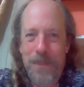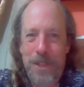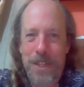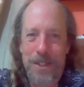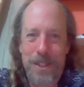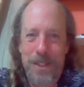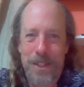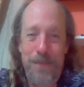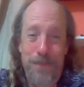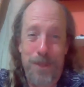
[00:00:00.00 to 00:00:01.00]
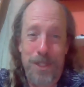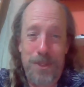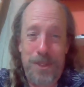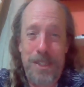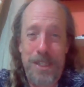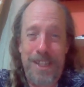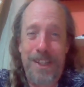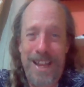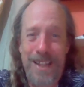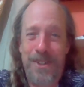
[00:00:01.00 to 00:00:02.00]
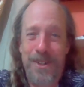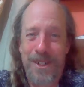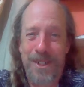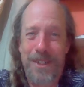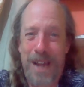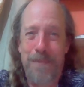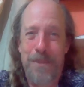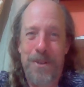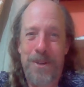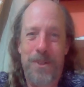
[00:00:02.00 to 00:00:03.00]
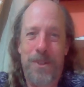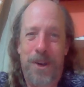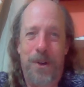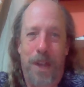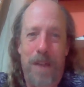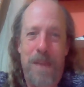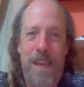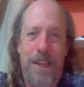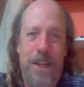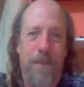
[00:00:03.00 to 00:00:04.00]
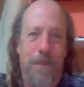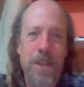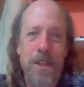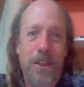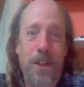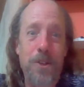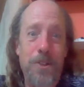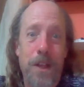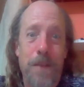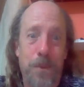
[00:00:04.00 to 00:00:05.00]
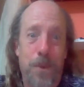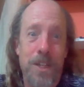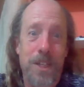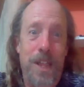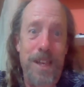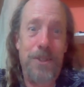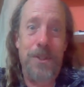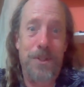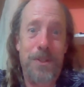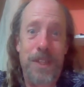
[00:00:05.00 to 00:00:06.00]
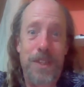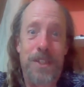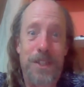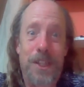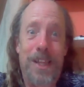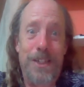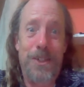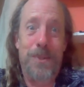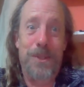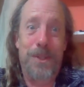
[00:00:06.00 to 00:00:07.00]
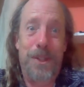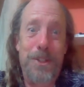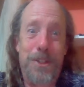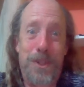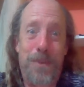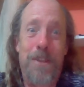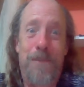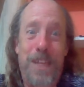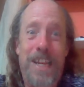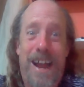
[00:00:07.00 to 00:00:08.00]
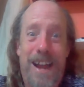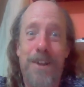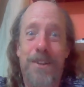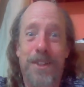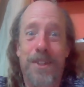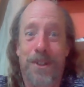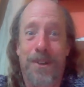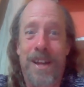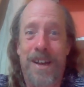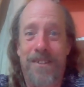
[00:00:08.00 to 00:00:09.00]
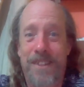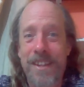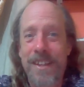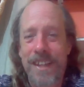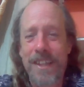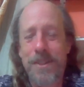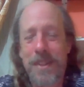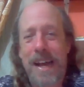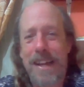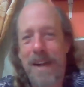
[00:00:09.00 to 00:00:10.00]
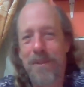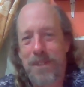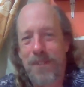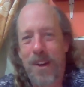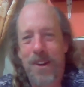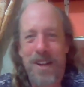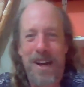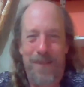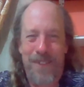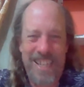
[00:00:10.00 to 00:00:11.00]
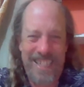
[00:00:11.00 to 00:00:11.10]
The when you see a glacier at the top, you know it's cold. I made up close enough to one glacier to see that the glacier was at least 20 feet higher than the ground and decided that was far enough.